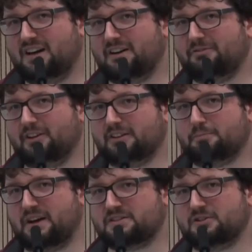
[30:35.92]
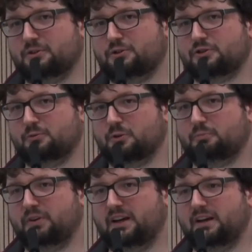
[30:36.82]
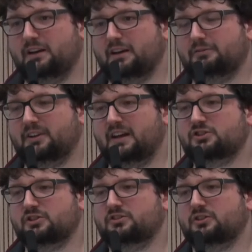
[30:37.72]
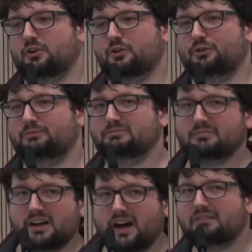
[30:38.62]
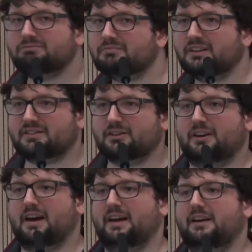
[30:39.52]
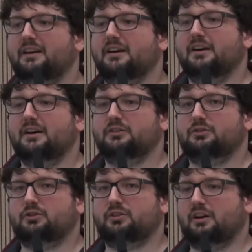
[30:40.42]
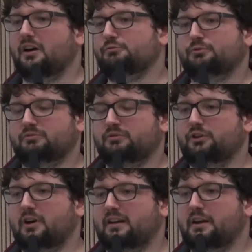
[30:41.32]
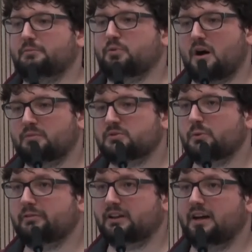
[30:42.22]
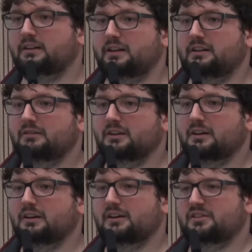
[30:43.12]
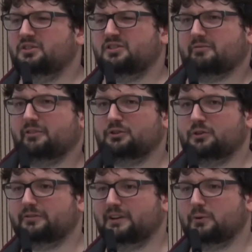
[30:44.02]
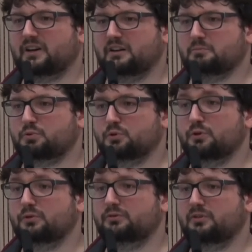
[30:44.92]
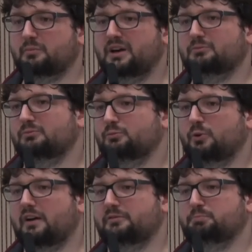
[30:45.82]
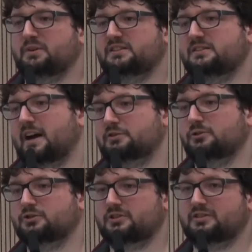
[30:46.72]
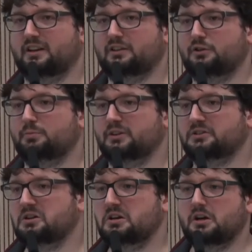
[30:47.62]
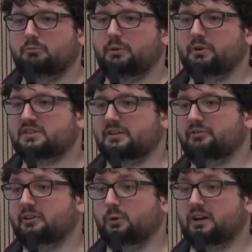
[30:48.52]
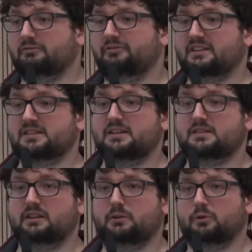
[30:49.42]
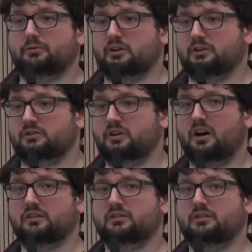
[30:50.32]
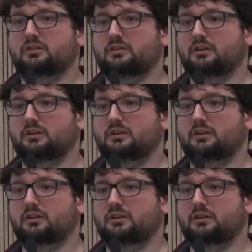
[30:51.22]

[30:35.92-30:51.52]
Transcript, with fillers: I think the best solution would be if they just go, nah, it's okay, to say, oh, did you have any problems with it lately? Is this something do you think we can improve? I mean, we have a busy schedule just like you, but maybe it's something we can fix easily with another task.